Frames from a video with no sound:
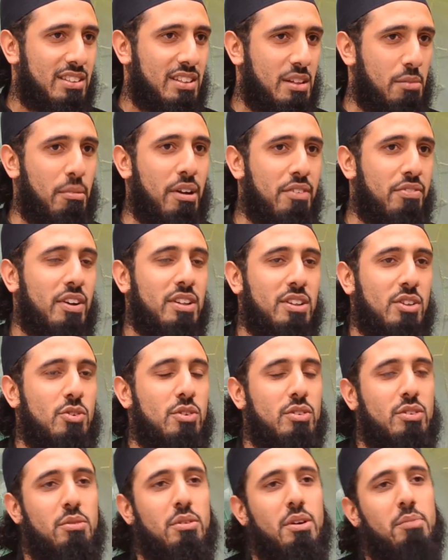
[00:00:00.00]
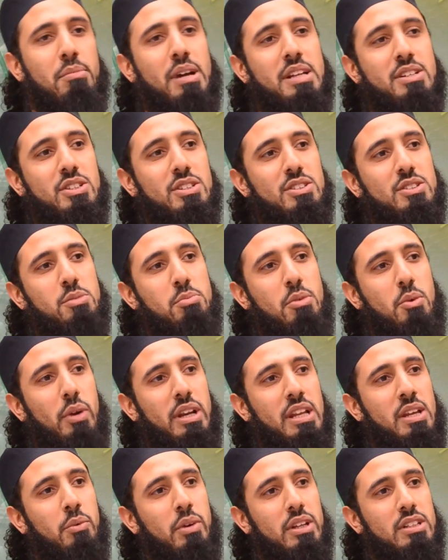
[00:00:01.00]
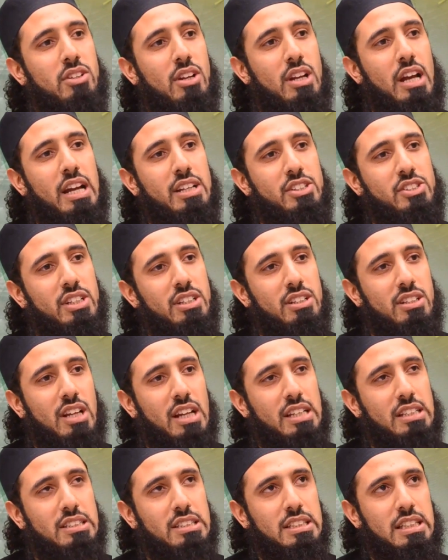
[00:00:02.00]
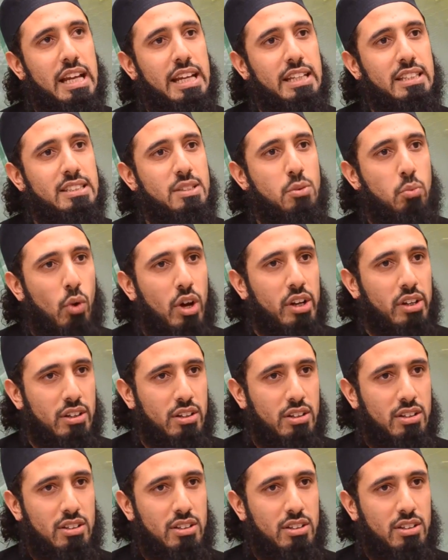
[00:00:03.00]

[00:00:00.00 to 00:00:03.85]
And my father mentions to me when he went on Hajj in 1981,